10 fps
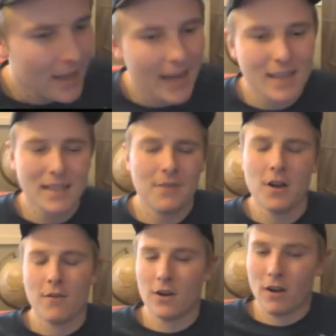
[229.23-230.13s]
He doesn't even
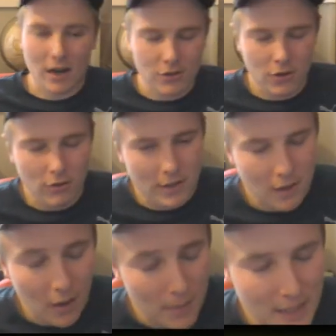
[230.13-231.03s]
go for 900 coins.
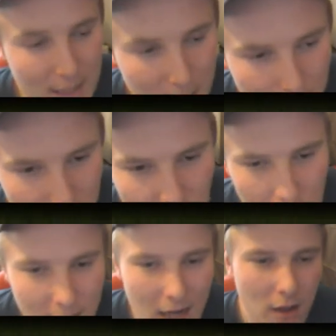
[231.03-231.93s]
I, am actually a little bit
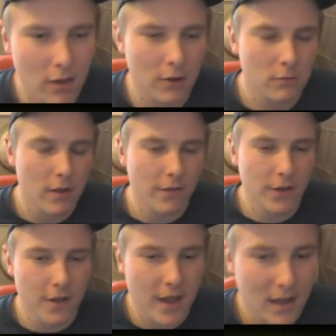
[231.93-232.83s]
shocked at that. I thought he was worth a
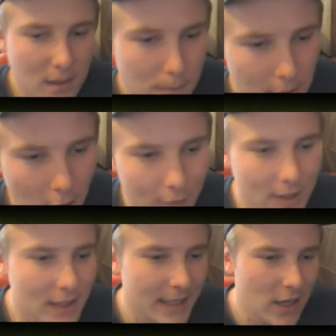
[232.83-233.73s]
few thousand, but
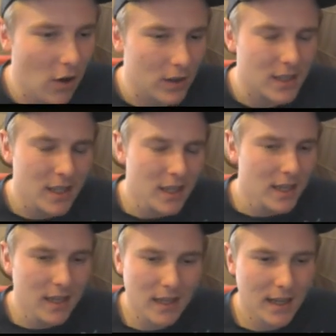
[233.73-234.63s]
obviously not.
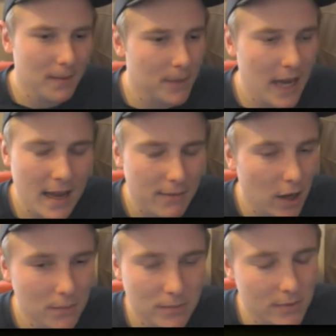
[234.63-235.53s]
Um, yeah,
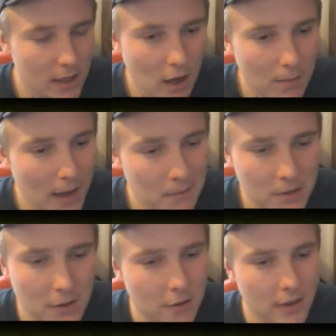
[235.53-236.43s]
I'm I'm
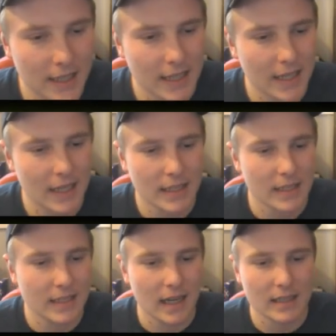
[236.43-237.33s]
absolutely uh,
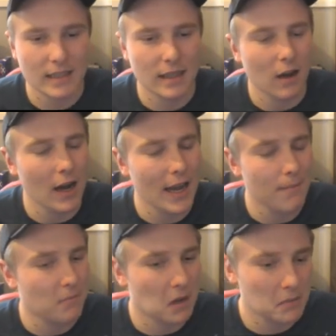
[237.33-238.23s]
disgusted. I
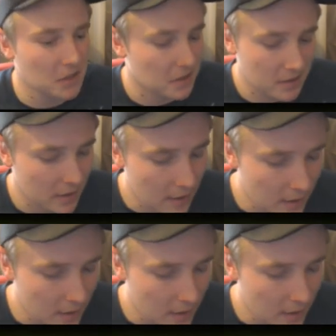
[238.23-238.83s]
am. I'm just.